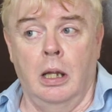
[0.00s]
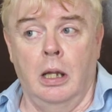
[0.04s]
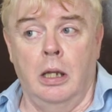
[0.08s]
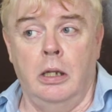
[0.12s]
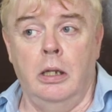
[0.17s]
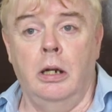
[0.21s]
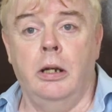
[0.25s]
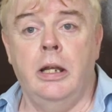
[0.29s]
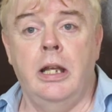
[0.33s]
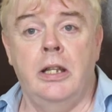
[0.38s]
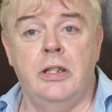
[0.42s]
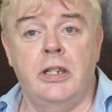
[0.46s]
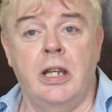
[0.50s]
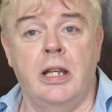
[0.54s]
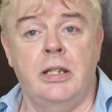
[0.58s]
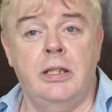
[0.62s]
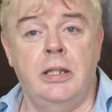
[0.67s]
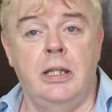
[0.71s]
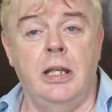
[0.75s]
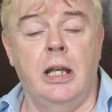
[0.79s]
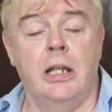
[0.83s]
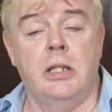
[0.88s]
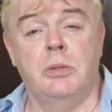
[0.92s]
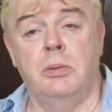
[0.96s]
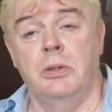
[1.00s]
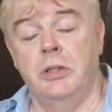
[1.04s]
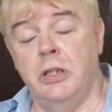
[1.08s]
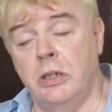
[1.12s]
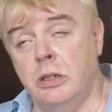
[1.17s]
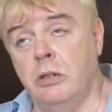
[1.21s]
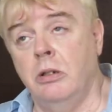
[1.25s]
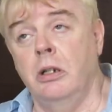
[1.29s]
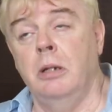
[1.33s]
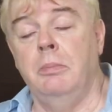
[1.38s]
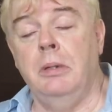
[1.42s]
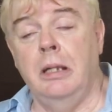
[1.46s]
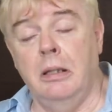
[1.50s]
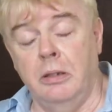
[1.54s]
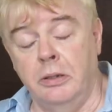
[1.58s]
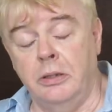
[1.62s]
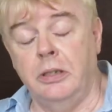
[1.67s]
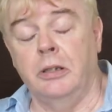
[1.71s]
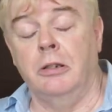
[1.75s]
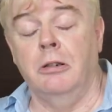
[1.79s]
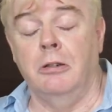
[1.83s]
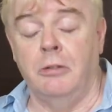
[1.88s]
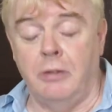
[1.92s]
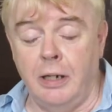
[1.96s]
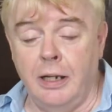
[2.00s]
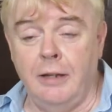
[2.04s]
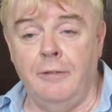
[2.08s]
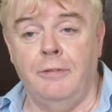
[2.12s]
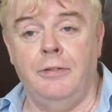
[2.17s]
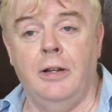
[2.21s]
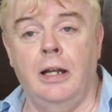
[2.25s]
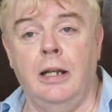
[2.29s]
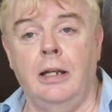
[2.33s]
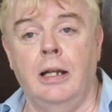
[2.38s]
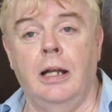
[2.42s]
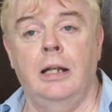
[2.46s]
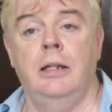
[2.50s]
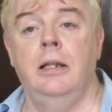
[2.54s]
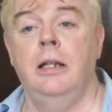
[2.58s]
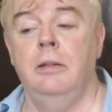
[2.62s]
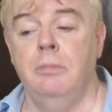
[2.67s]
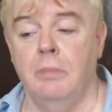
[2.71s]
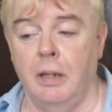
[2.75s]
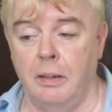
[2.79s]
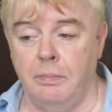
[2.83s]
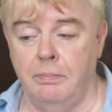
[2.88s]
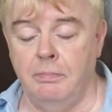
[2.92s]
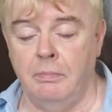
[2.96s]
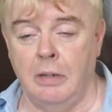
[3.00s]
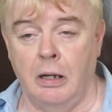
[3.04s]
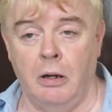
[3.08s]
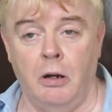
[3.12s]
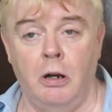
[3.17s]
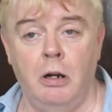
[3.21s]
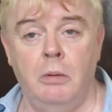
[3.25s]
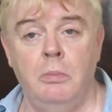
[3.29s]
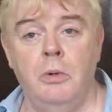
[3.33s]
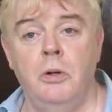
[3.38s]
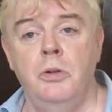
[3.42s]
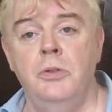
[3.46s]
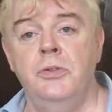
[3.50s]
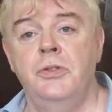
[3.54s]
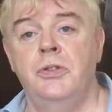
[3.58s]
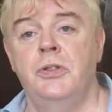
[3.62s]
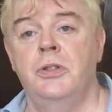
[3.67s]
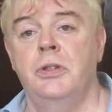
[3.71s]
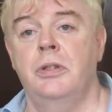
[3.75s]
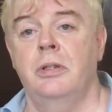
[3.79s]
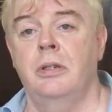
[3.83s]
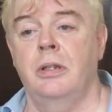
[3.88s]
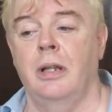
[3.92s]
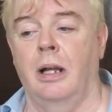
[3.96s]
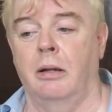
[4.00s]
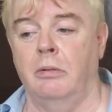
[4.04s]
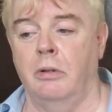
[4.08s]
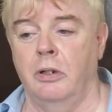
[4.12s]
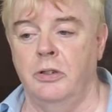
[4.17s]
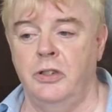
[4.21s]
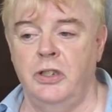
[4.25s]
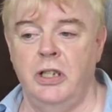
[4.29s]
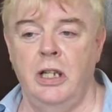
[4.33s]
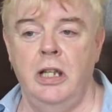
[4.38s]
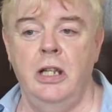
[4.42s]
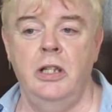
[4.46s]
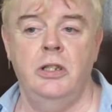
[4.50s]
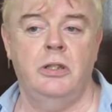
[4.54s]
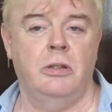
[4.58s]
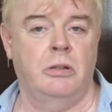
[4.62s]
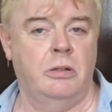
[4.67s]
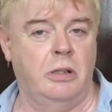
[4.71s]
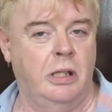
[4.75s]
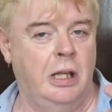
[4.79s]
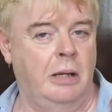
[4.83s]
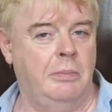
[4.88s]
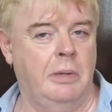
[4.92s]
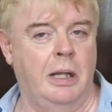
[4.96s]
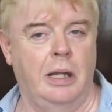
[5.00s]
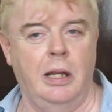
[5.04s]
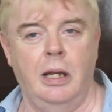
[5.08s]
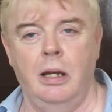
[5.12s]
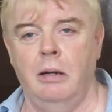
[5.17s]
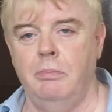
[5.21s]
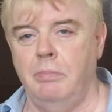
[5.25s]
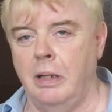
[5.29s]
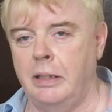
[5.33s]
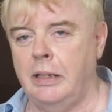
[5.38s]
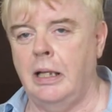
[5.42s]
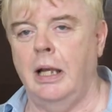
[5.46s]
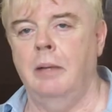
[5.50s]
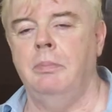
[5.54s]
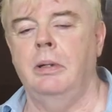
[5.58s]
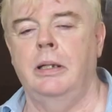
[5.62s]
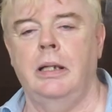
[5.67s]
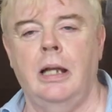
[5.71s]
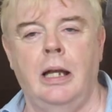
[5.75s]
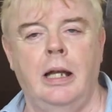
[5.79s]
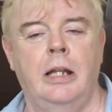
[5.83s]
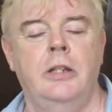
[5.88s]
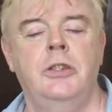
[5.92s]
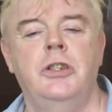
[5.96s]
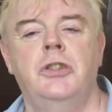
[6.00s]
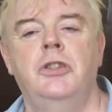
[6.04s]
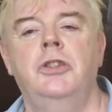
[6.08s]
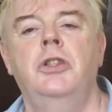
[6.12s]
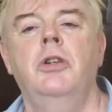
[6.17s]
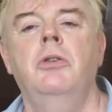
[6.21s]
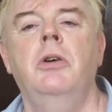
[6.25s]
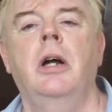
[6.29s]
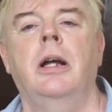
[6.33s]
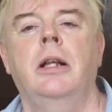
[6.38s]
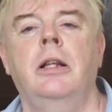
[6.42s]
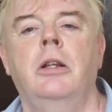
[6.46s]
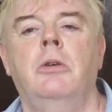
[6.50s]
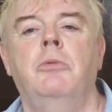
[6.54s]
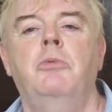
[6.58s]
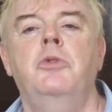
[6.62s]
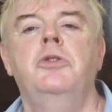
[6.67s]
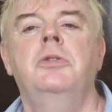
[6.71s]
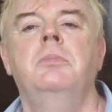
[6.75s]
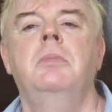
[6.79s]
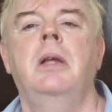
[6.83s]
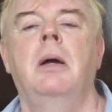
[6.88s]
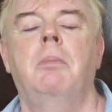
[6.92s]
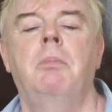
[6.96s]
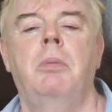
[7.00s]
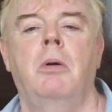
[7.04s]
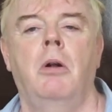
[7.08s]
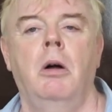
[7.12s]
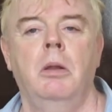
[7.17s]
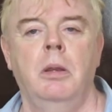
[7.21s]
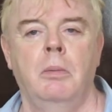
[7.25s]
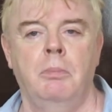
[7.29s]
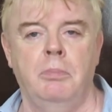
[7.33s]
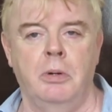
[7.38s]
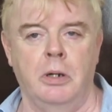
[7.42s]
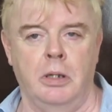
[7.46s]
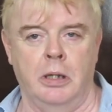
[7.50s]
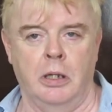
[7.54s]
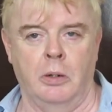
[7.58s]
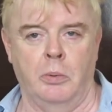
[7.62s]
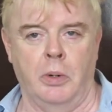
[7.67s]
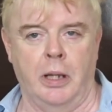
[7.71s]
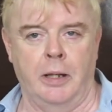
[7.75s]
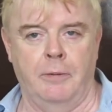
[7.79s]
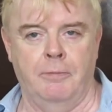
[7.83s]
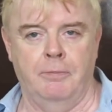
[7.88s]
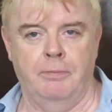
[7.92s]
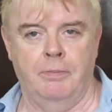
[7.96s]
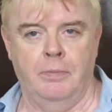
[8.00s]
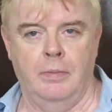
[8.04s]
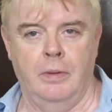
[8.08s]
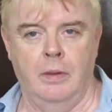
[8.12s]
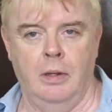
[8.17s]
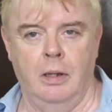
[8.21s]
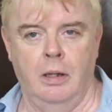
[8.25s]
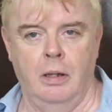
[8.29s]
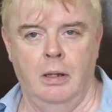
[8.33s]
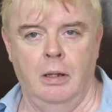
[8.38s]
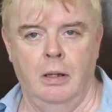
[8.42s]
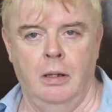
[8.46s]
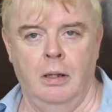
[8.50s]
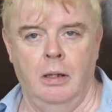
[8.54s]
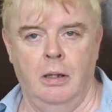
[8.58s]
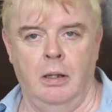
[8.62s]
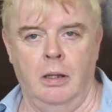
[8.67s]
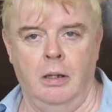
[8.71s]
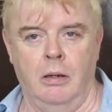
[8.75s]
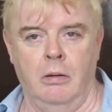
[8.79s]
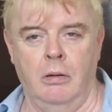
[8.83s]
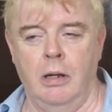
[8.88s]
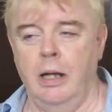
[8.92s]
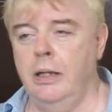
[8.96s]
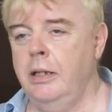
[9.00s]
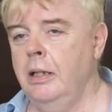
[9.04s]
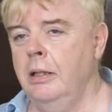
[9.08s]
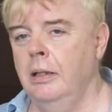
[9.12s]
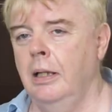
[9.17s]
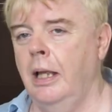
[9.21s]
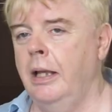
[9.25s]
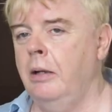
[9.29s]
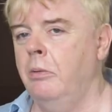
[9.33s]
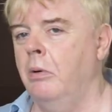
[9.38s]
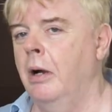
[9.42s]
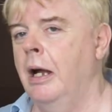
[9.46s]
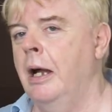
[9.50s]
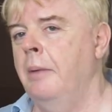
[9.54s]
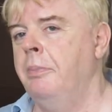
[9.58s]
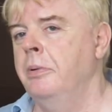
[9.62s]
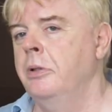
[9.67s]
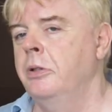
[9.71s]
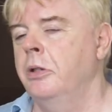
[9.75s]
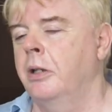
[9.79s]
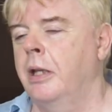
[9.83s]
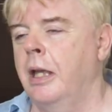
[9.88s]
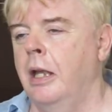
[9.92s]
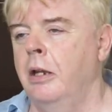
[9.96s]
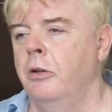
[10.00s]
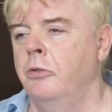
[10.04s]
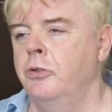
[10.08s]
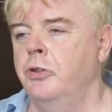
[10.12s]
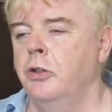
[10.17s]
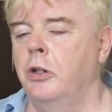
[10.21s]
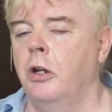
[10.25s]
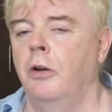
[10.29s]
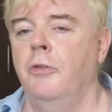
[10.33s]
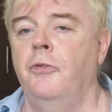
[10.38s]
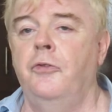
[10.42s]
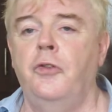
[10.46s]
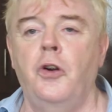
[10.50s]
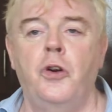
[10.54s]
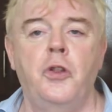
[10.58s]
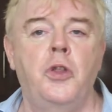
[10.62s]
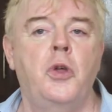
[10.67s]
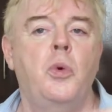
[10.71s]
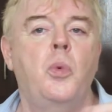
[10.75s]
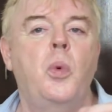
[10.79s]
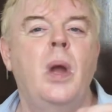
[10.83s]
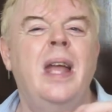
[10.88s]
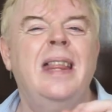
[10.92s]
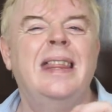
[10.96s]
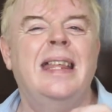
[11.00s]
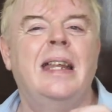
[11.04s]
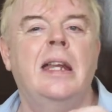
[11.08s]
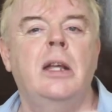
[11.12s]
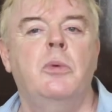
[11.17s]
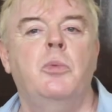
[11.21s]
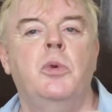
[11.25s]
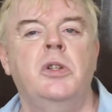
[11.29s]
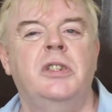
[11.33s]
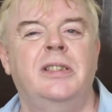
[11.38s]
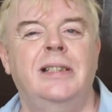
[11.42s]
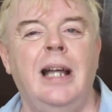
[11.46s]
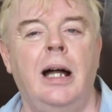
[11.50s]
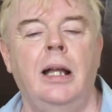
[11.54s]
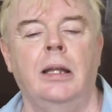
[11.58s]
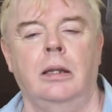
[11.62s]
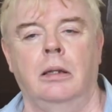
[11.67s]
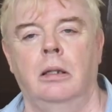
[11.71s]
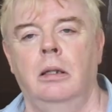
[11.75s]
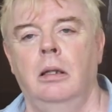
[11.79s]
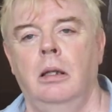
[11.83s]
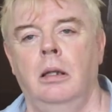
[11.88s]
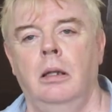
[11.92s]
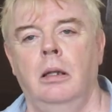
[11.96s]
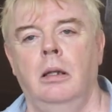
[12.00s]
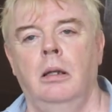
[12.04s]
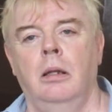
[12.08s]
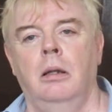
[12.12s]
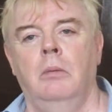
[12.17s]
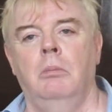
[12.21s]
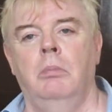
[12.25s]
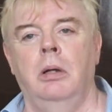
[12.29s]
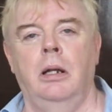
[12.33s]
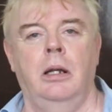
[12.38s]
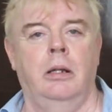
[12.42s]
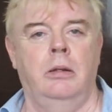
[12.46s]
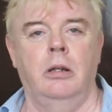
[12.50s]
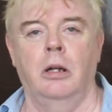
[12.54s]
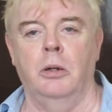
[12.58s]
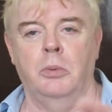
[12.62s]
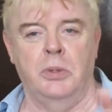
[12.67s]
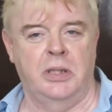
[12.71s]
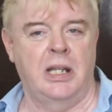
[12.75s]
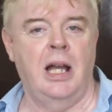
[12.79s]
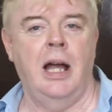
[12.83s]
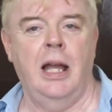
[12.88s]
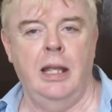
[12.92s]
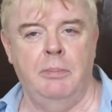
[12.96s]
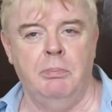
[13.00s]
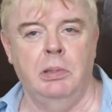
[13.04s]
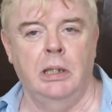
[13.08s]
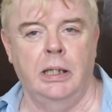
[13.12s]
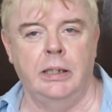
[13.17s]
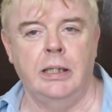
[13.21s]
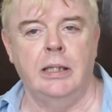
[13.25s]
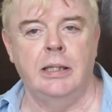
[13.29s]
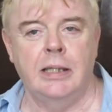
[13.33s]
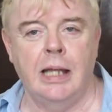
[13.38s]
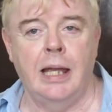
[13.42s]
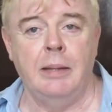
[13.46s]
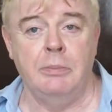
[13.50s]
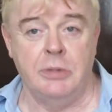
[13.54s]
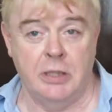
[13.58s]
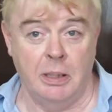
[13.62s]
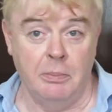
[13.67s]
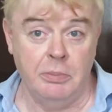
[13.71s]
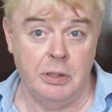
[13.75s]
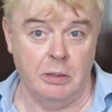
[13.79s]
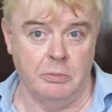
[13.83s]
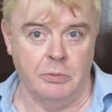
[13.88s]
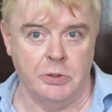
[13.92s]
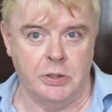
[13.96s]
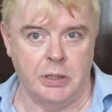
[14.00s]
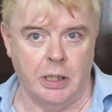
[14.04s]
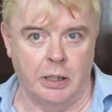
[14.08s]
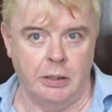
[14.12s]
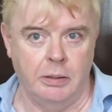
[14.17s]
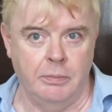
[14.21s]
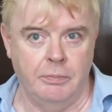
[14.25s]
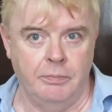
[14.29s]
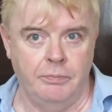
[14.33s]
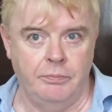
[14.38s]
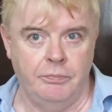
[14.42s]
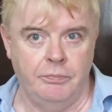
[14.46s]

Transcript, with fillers: young HSTS were just going to be able to go, right, fine, I need my, my hormones, I'm going to change, get my hair, blah, blah, and just do it, and it wouldn't be a problem put in the way. You know, I didn't like what happened to Ken and Zucker for the way that it was done. But I thought it was high bloody time something was done.